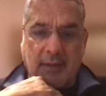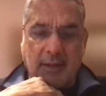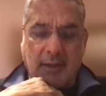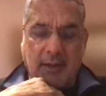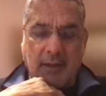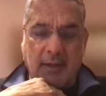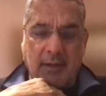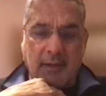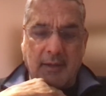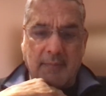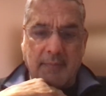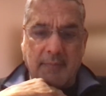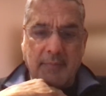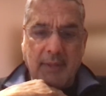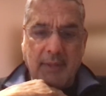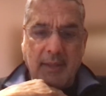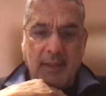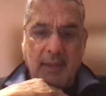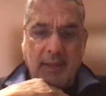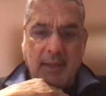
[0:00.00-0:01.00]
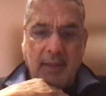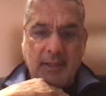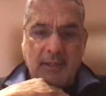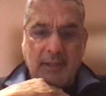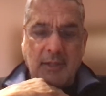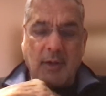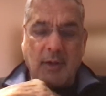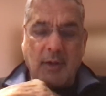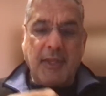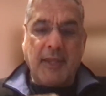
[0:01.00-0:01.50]

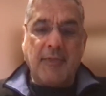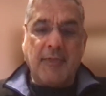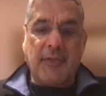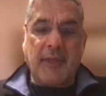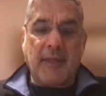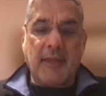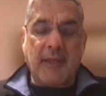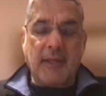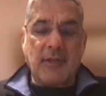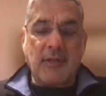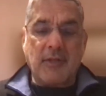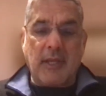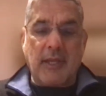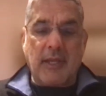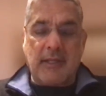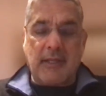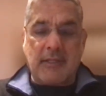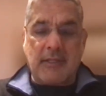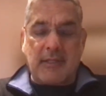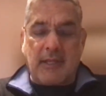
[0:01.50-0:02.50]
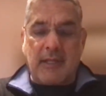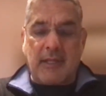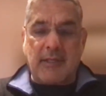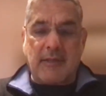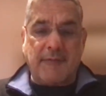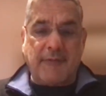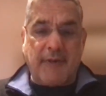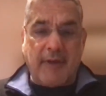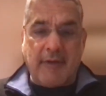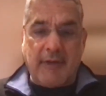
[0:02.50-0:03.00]
So I think that it's a
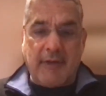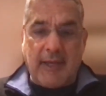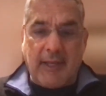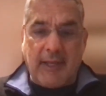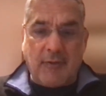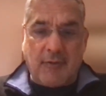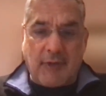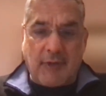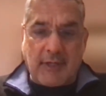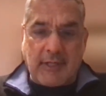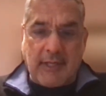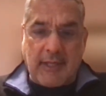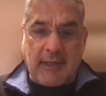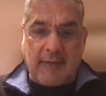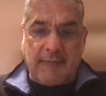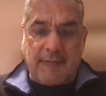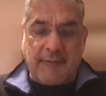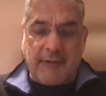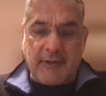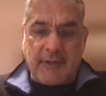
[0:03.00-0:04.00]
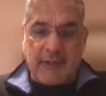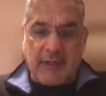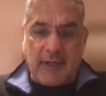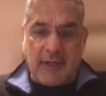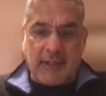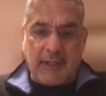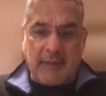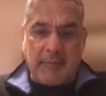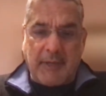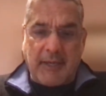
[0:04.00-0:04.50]
very interesting and fertile
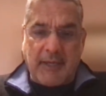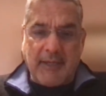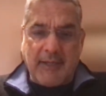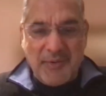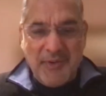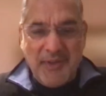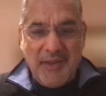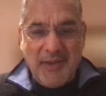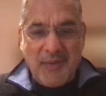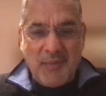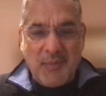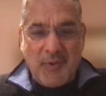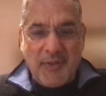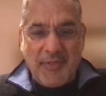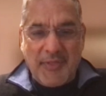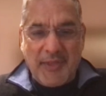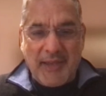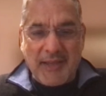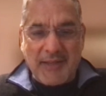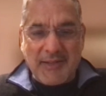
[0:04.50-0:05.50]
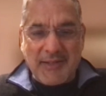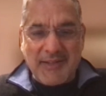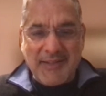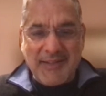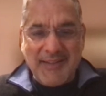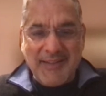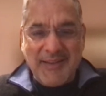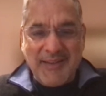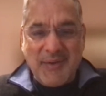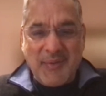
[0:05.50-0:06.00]
debate. With that,
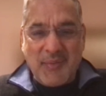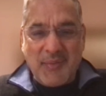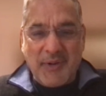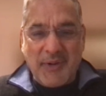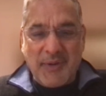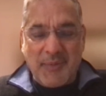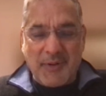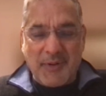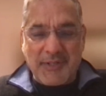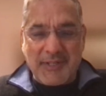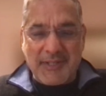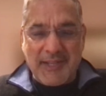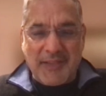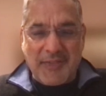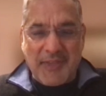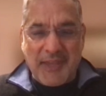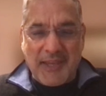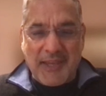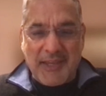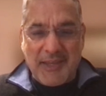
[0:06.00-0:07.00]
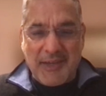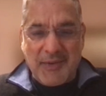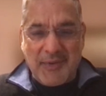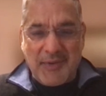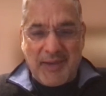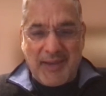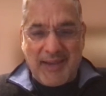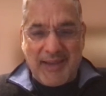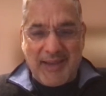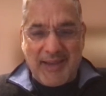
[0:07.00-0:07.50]
we want to say thank you
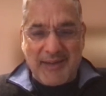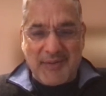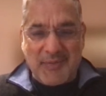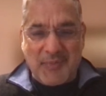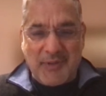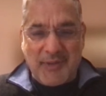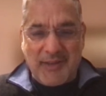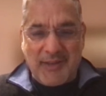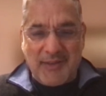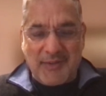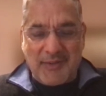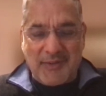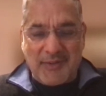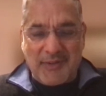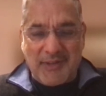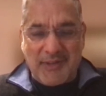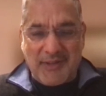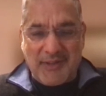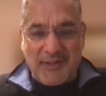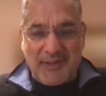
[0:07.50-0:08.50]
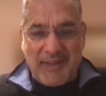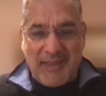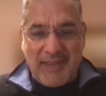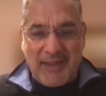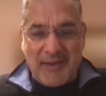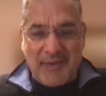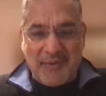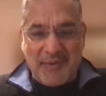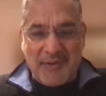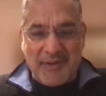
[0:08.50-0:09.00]
and we'll
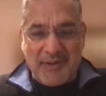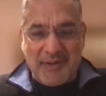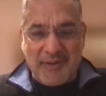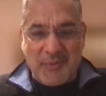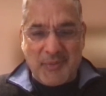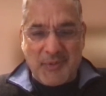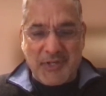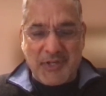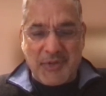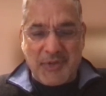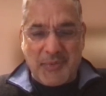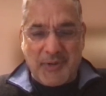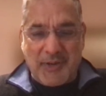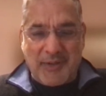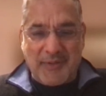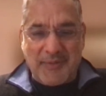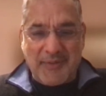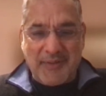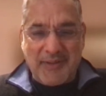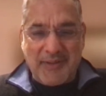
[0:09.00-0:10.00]
now wish you well.